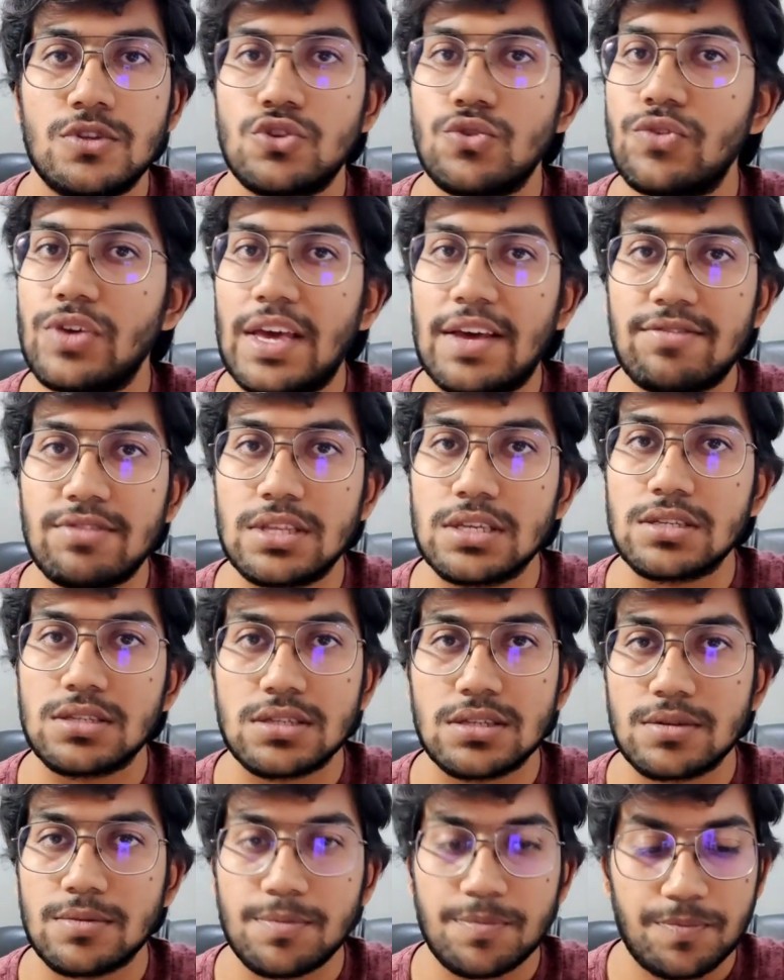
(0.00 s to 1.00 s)
So we have
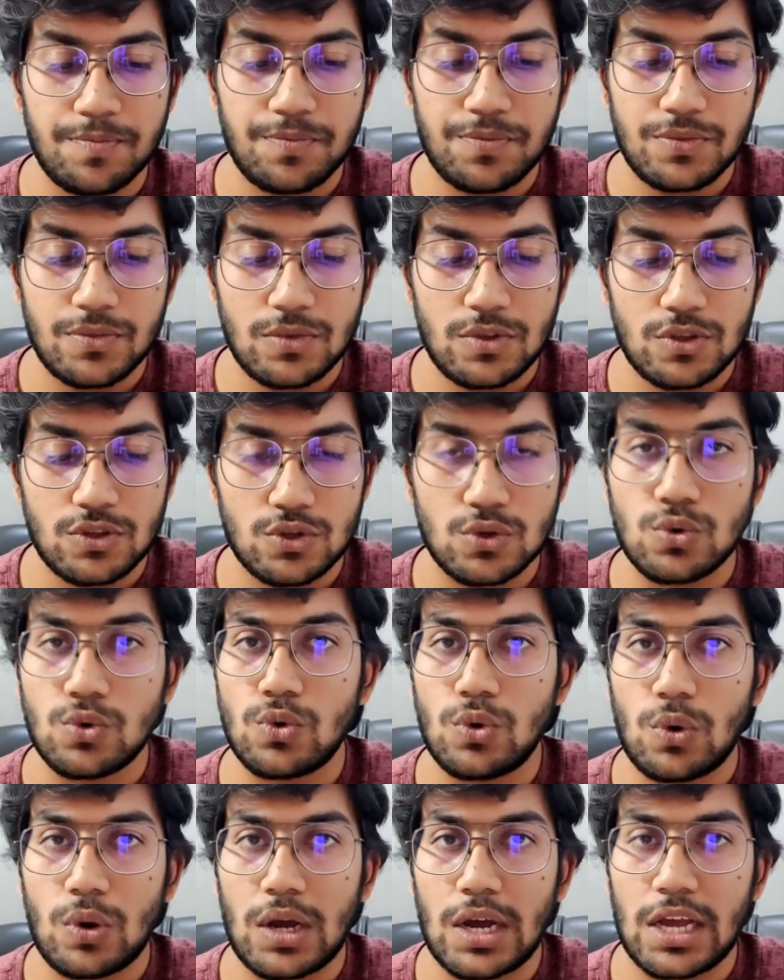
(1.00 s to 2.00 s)
this.
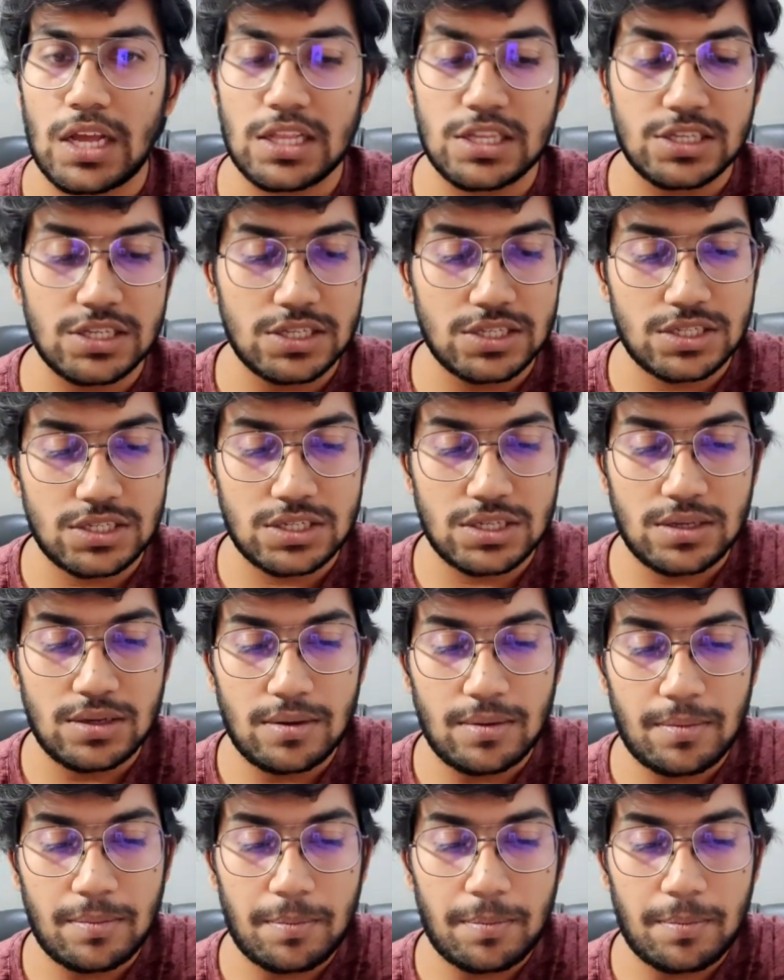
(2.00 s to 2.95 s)
So I'll just